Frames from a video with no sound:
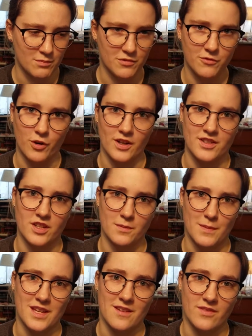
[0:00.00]
before I started
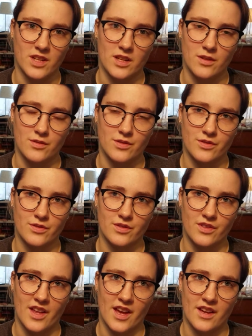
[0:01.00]
making videos,
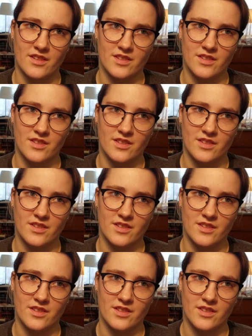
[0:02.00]
that